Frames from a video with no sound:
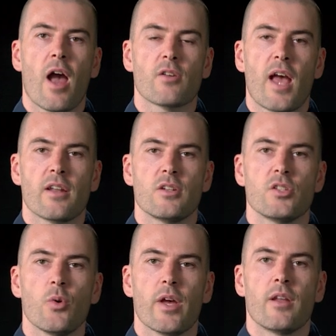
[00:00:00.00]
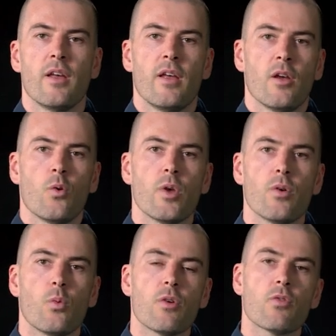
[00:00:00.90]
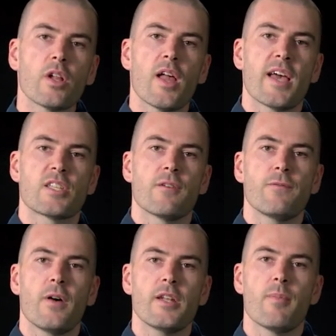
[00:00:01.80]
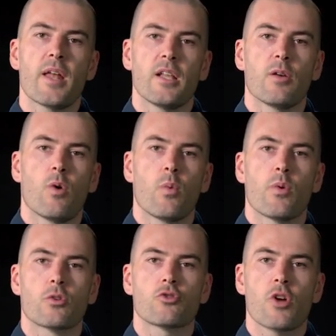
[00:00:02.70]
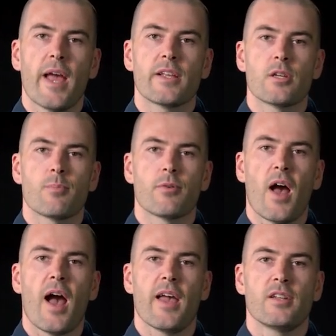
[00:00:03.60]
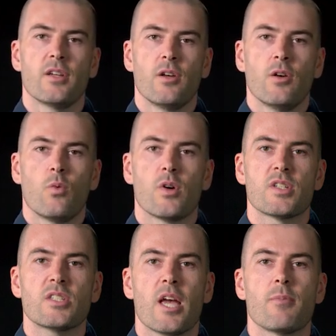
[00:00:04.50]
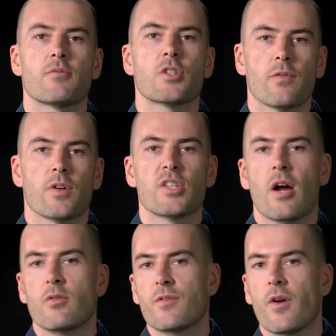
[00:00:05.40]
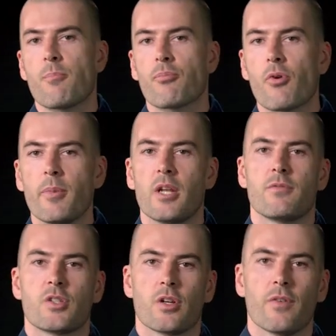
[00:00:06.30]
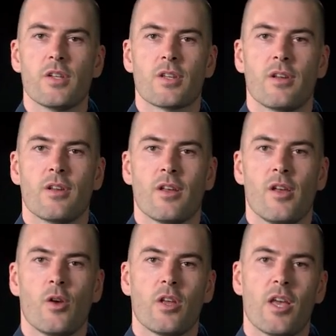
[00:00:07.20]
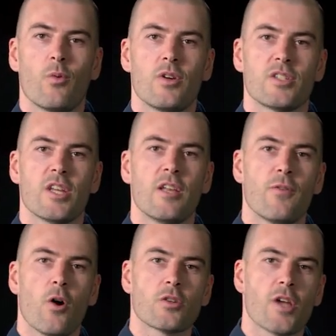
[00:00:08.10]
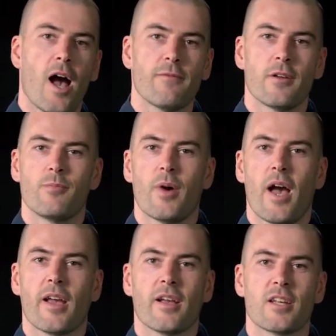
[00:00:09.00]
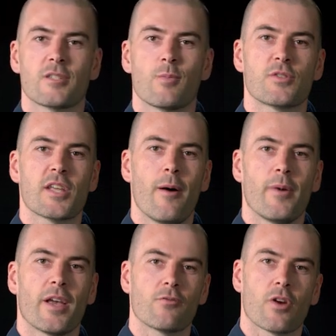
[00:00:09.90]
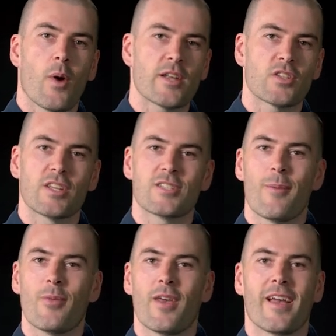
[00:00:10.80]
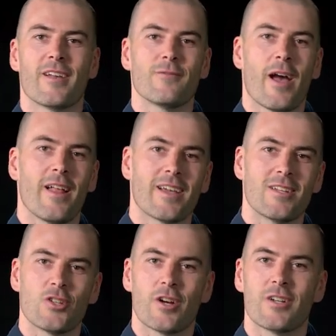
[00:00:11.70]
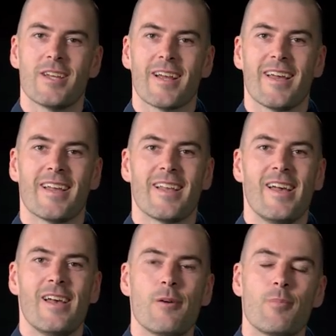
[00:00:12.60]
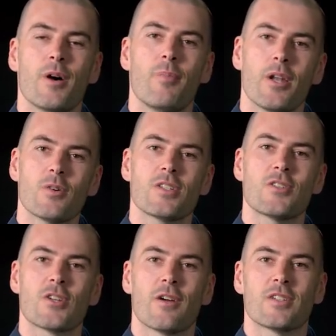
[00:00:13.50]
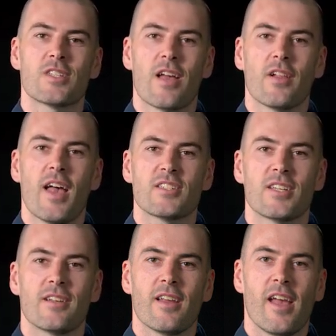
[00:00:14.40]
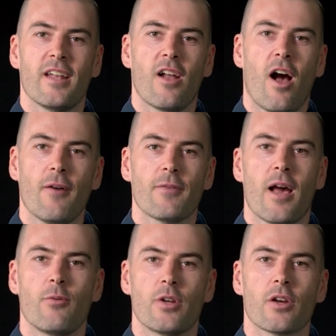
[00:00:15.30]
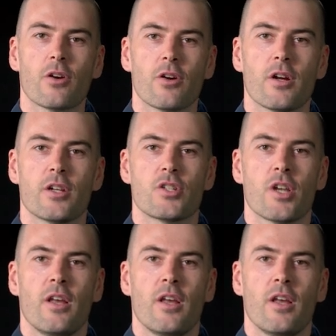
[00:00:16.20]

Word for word: out how to do it, we realized that fundamentally what we were trying to provide was a type of service. Now, it was a very primitive service. It was invoked often by customers coming and requesting something and filing a Jira ticket. But it was a service nonetheless, and often I would encourage